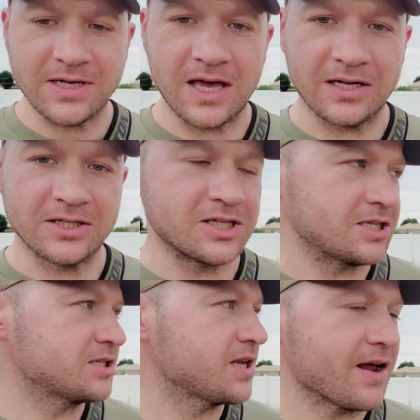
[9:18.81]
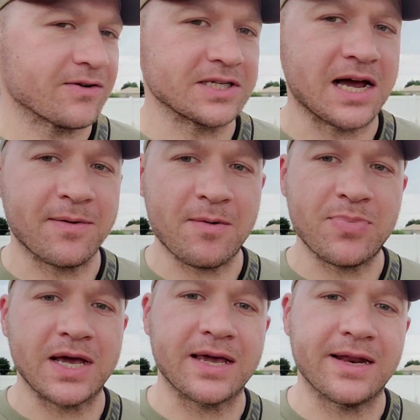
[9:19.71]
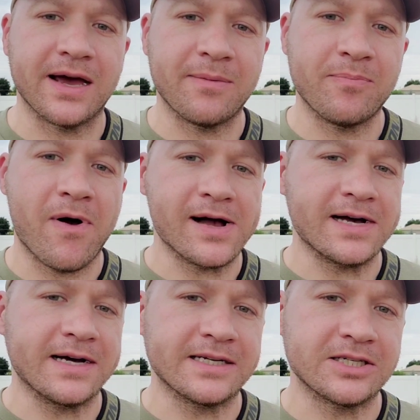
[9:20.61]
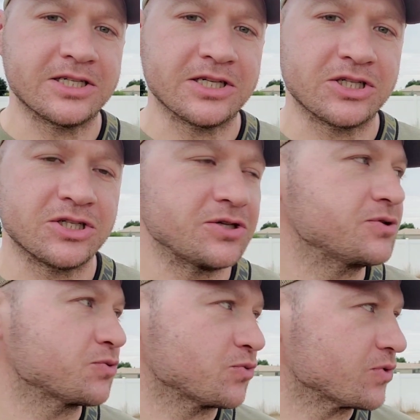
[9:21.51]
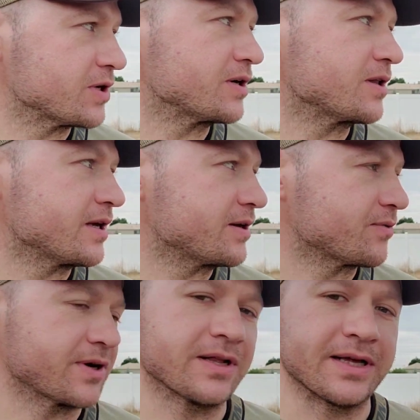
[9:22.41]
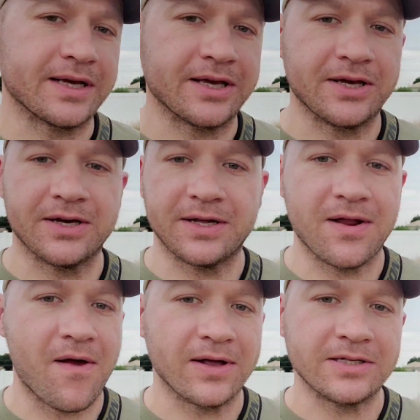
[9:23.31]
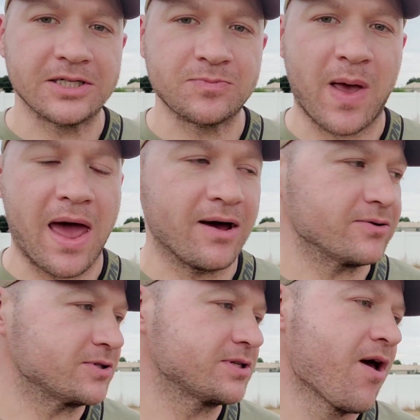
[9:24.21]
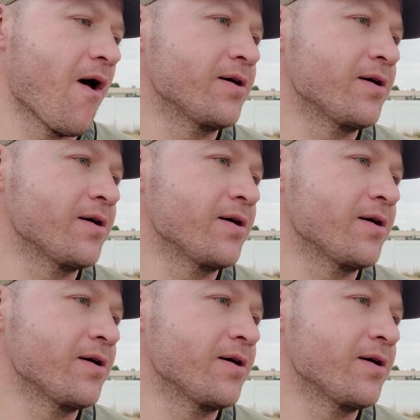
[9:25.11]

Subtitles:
It just, every time I pick it up, it just shoots really, really good. It just pounds.